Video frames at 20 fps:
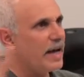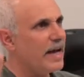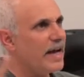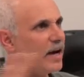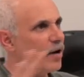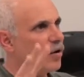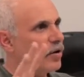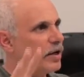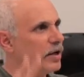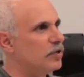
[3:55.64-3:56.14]

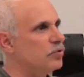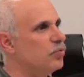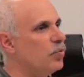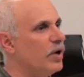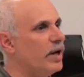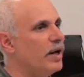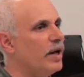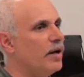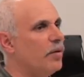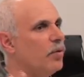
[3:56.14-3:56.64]
areas?
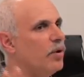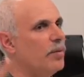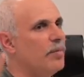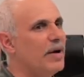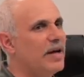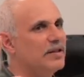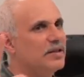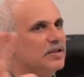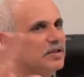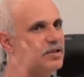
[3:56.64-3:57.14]
What
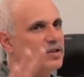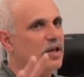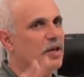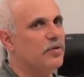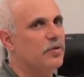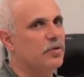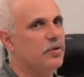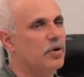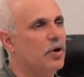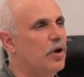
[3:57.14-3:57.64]
about the
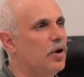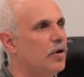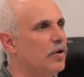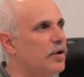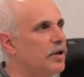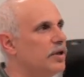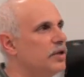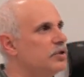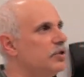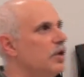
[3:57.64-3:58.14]
southern
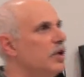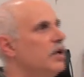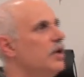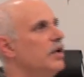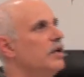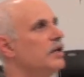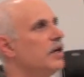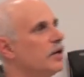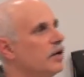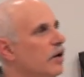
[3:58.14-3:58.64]
colonies?
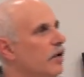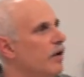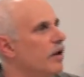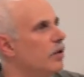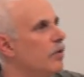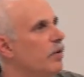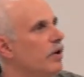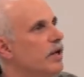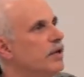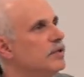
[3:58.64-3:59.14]
Yeah, go
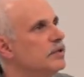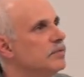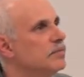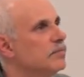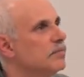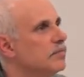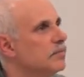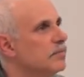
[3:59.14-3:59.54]
ahead a ways.